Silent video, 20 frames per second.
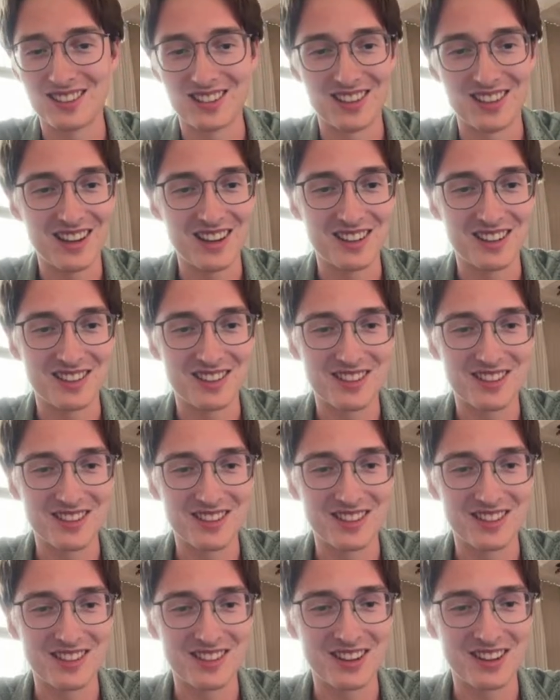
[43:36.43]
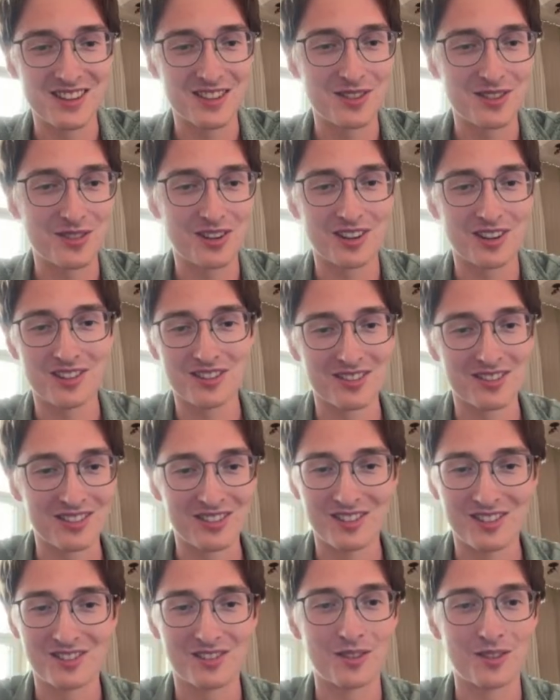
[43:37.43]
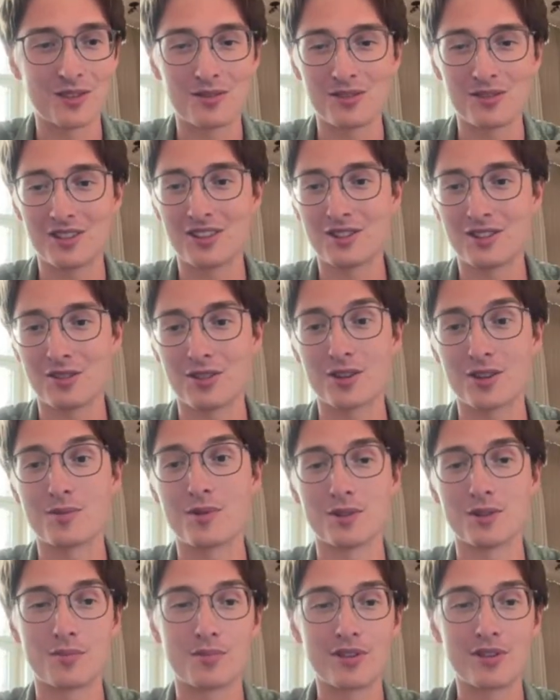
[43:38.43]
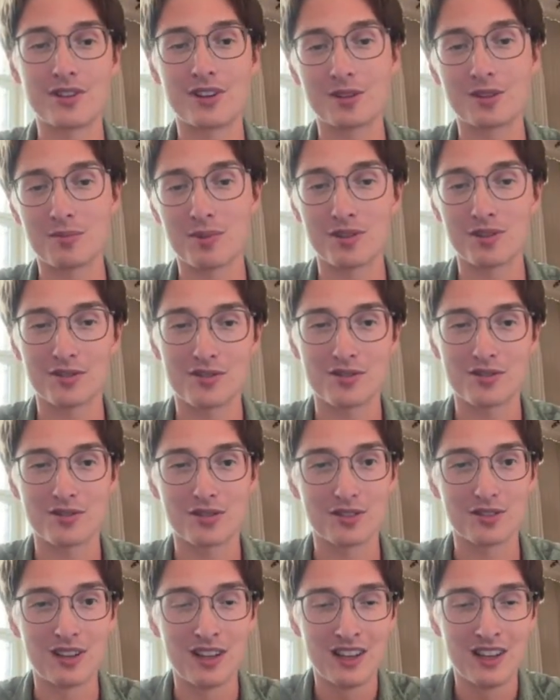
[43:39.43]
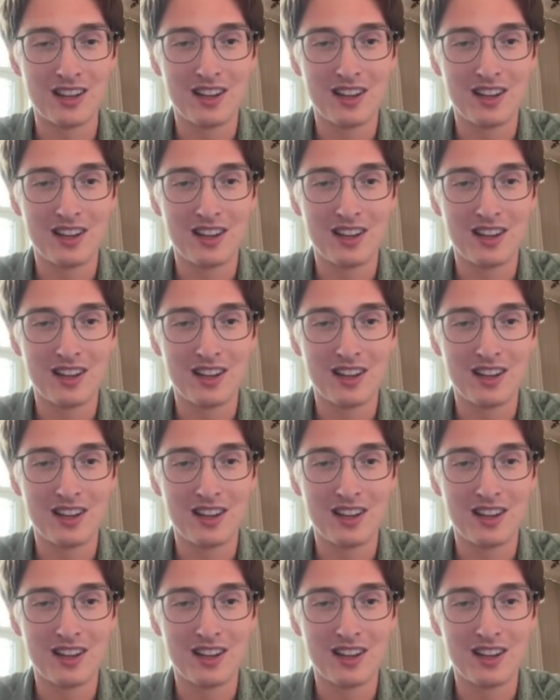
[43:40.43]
yeah, it's nice that you can not only talk about the product but also